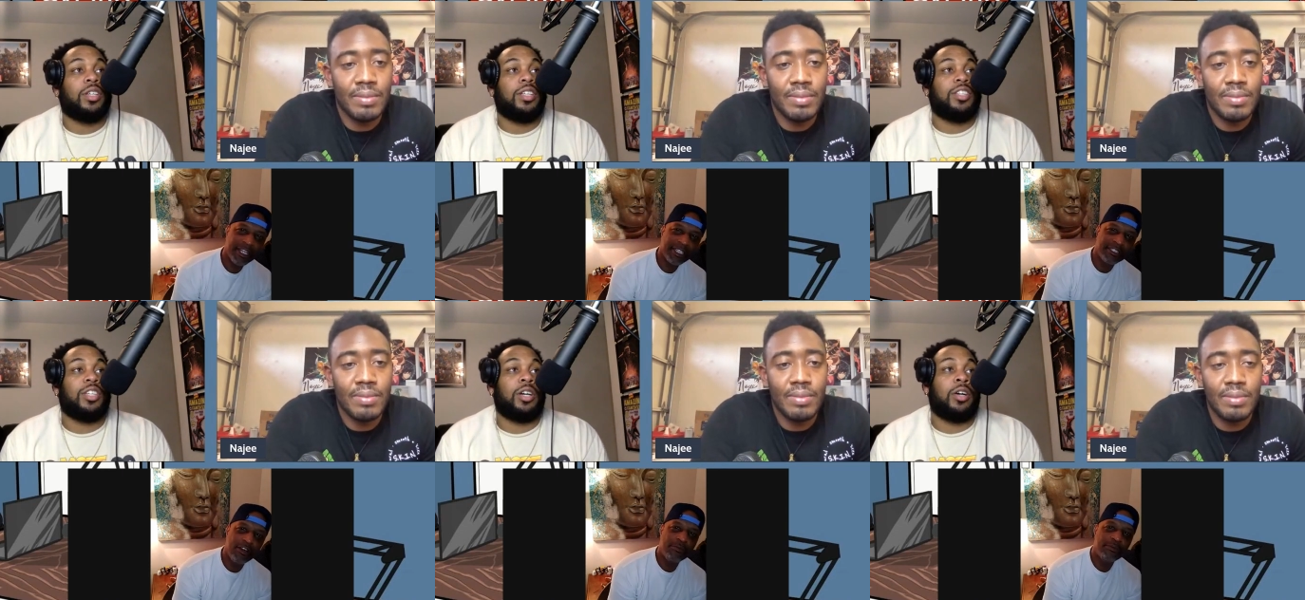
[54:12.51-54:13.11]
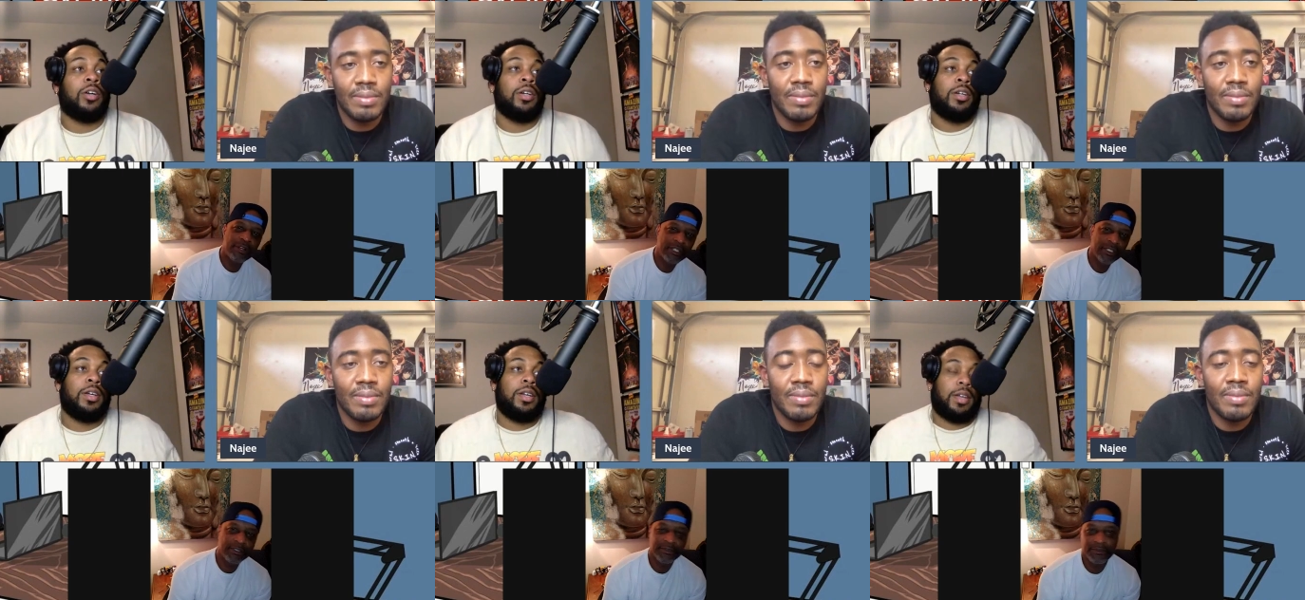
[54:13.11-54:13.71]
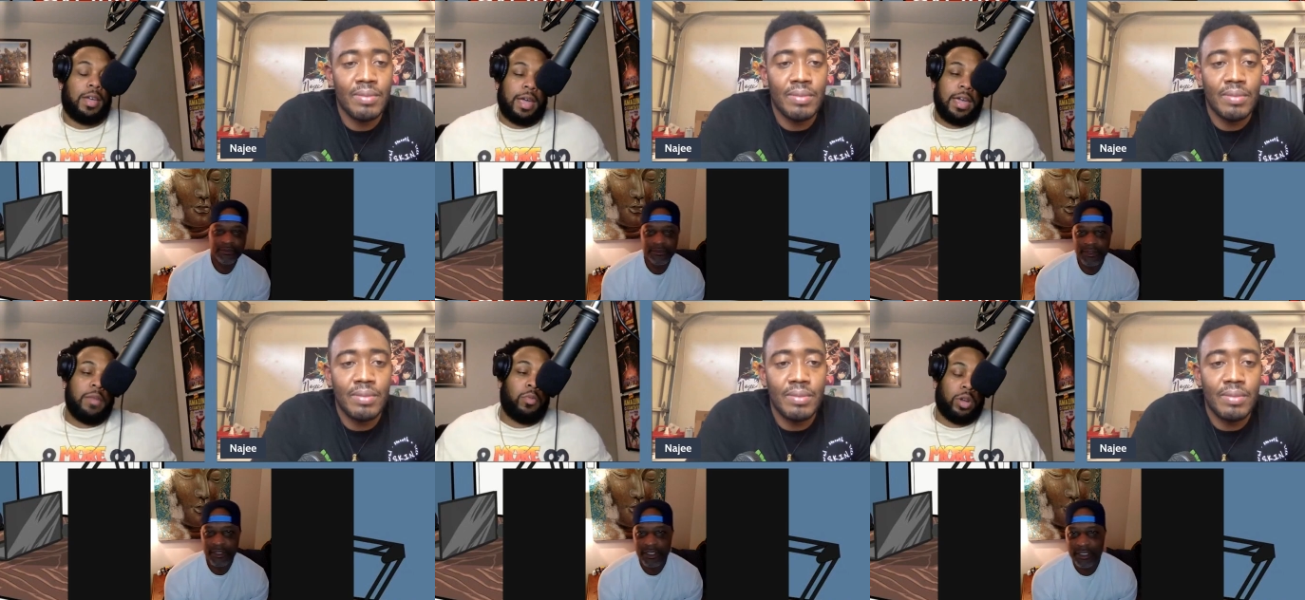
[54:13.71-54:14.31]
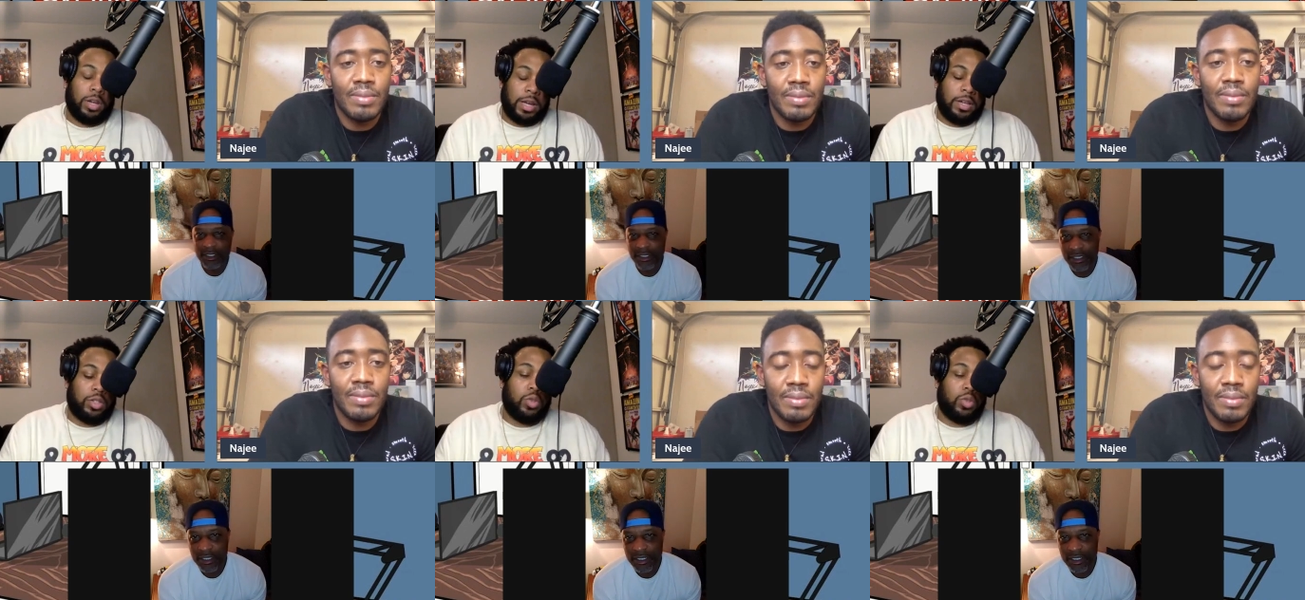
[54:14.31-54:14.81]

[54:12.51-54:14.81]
Speaker 1: trying to get y'all eight more than